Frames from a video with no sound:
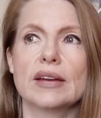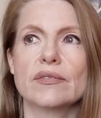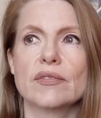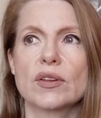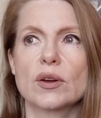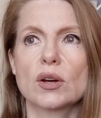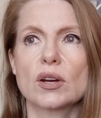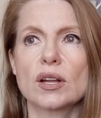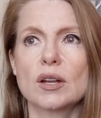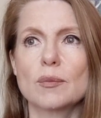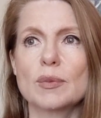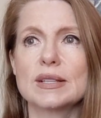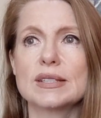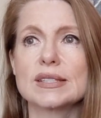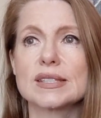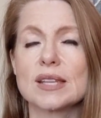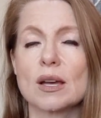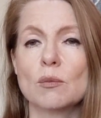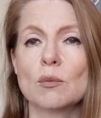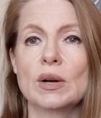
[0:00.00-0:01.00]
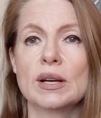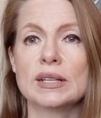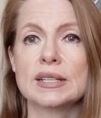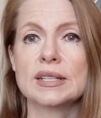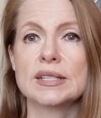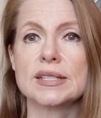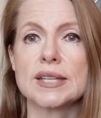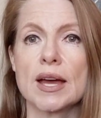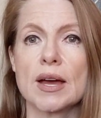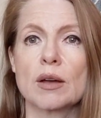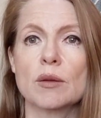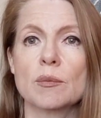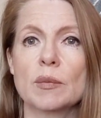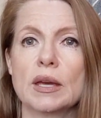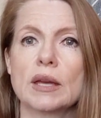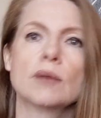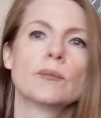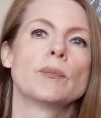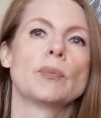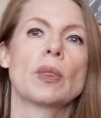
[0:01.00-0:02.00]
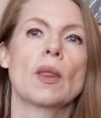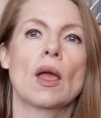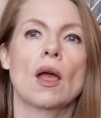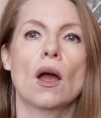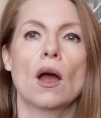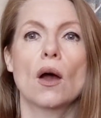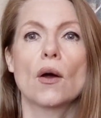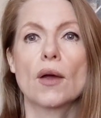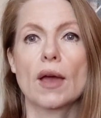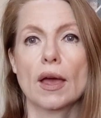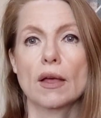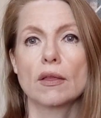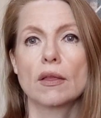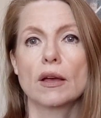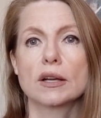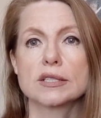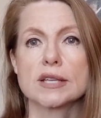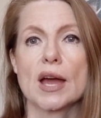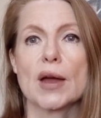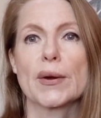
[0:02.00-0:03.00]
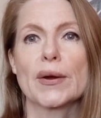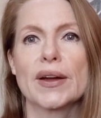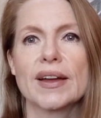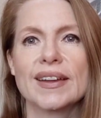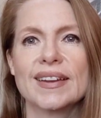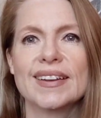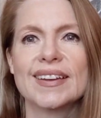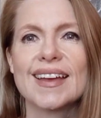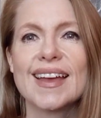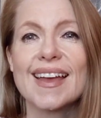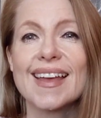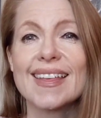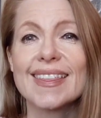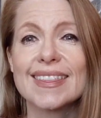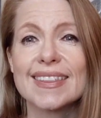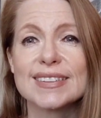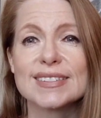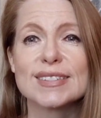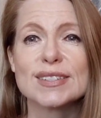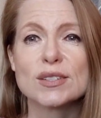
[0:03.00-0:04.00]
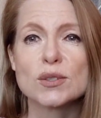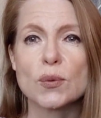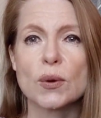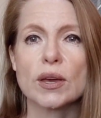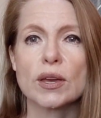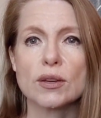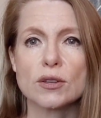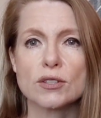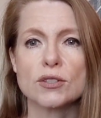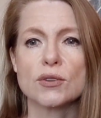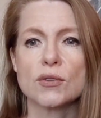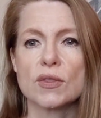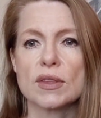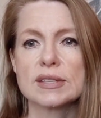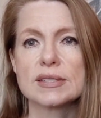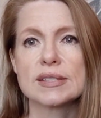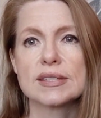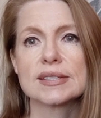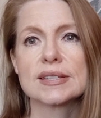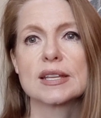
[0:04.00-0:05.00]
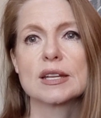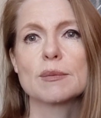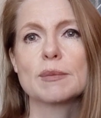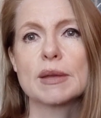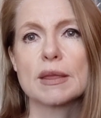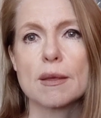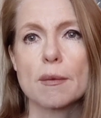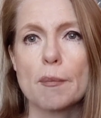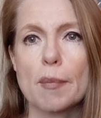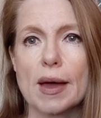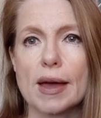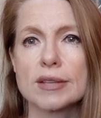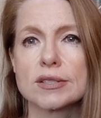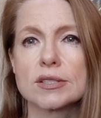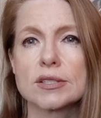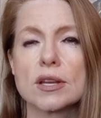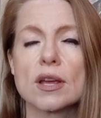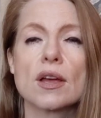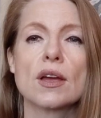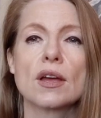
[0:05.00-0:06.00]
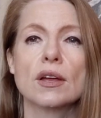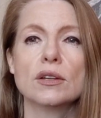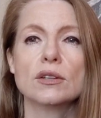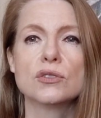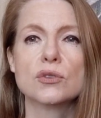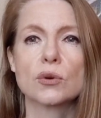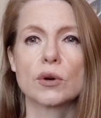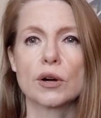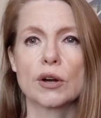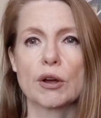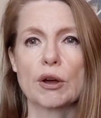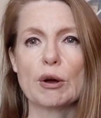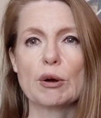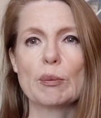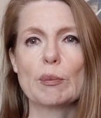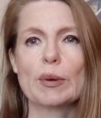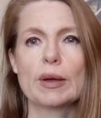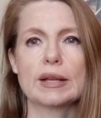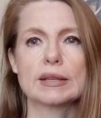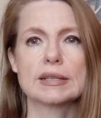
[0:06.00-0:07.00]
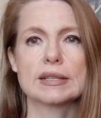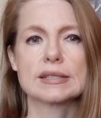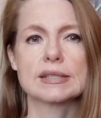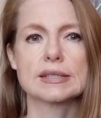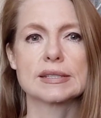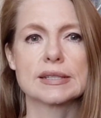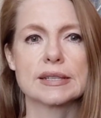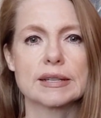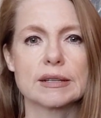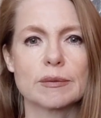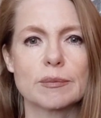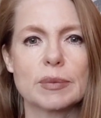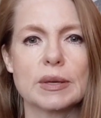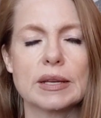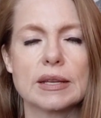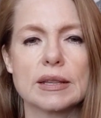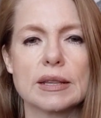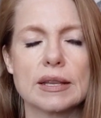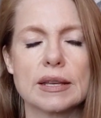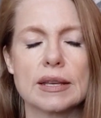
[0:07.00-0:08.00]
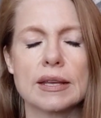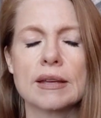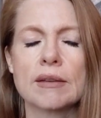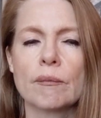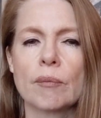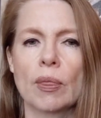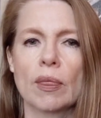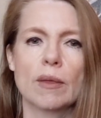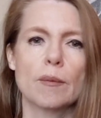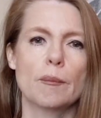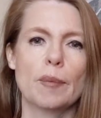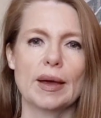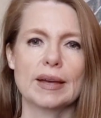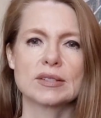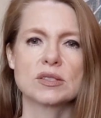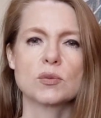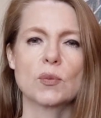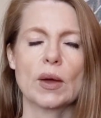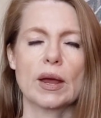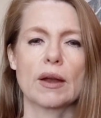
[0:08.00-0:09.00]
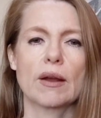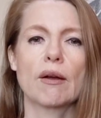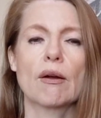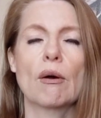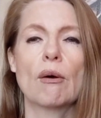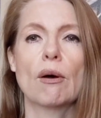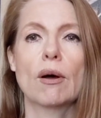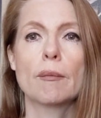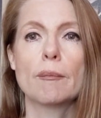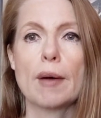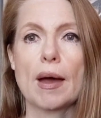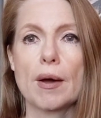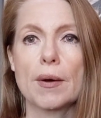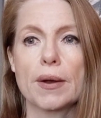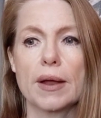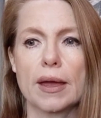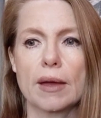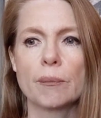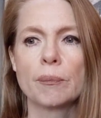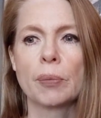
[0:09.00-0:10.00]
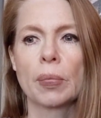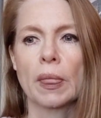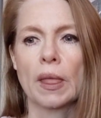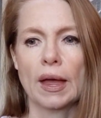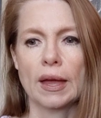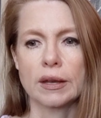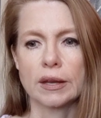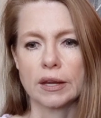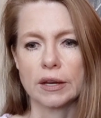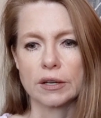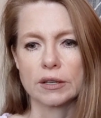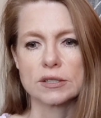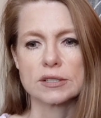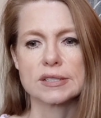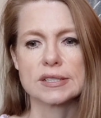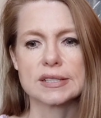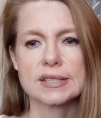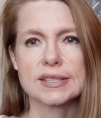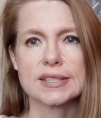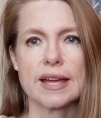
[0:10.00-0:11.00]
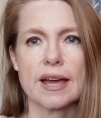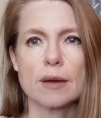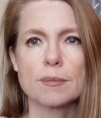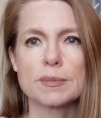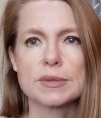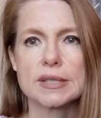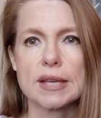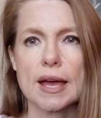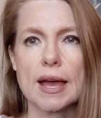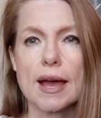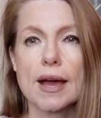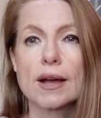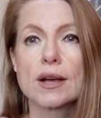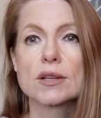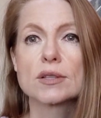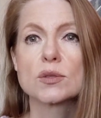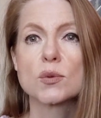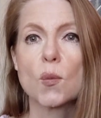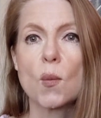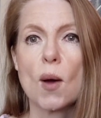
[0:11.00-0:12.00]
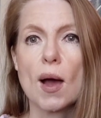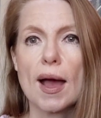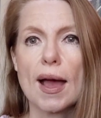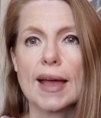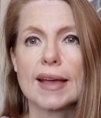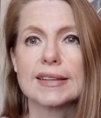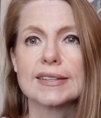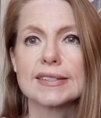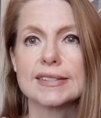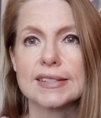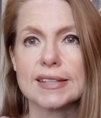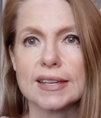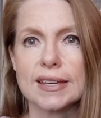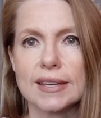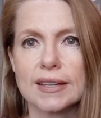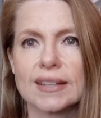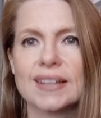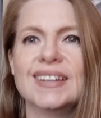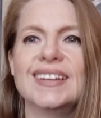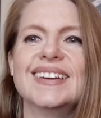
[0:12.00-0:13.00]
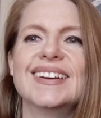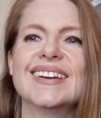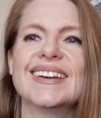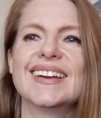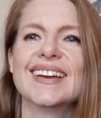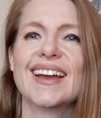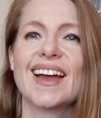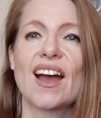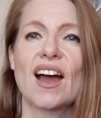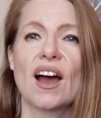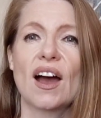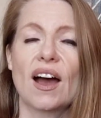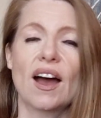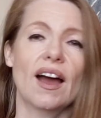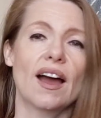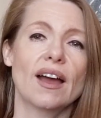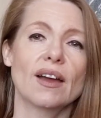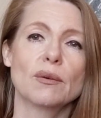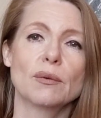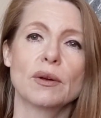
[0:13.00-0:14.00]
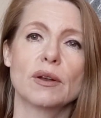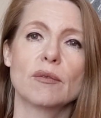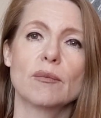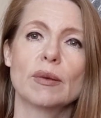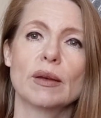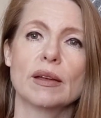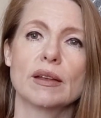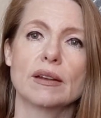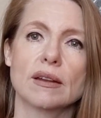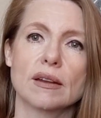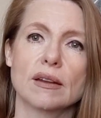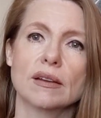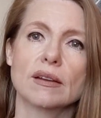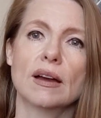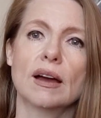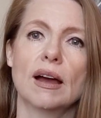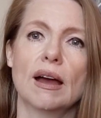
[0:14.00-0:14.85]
if there could have been someone to tell me, okay, look, Tyra, this is what you do. This is going to be the best door to open. This is going to be the best way to go about it. And here's the steps, X, Y, Z. I would have been